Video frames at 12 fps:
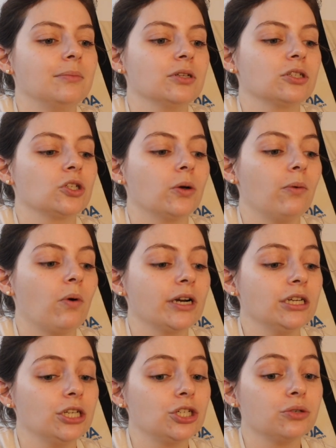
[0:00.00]
So I
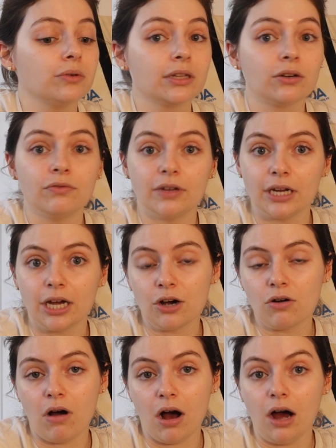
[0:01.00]
wanted to do a little
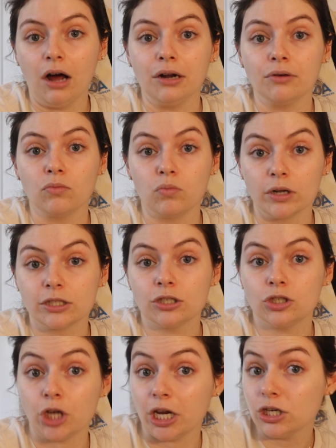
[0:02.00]
video on
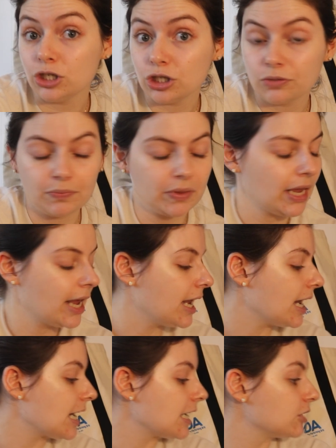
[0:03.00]
what's changed
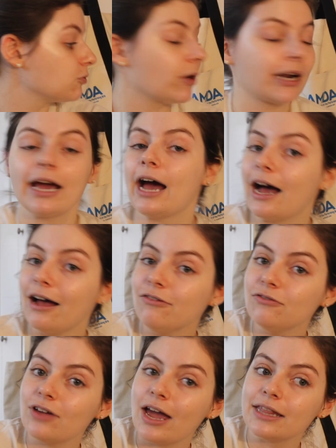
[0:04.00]
and what I
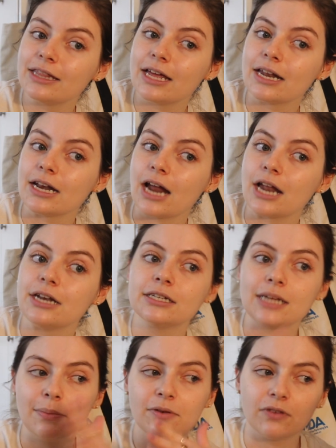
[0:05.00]
have, and then a
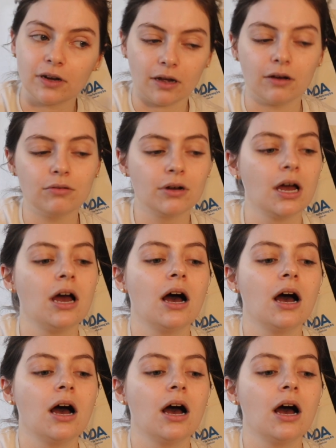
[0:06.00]
separate video